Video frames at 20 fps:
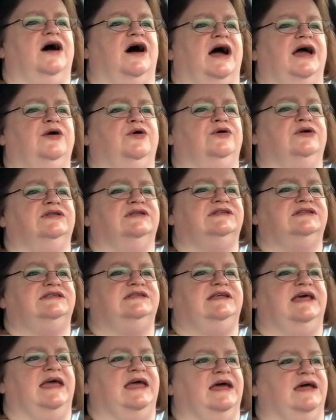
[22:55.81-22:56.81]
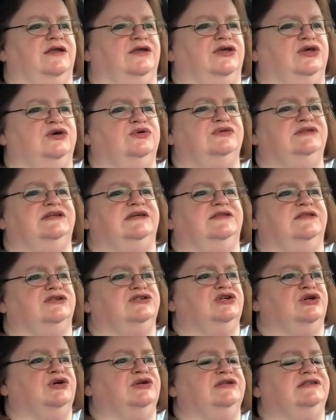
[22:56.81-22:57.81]
I couldn't stand using the
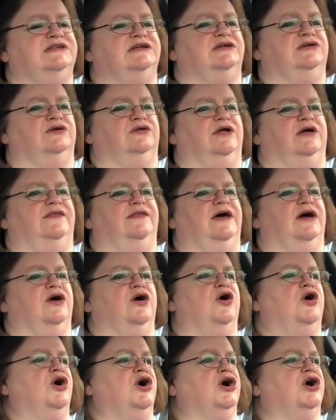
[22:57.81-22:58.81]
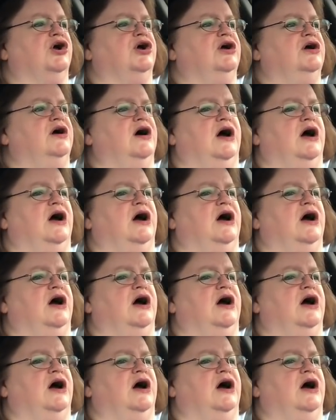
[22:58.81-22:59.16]
turn signal on that car.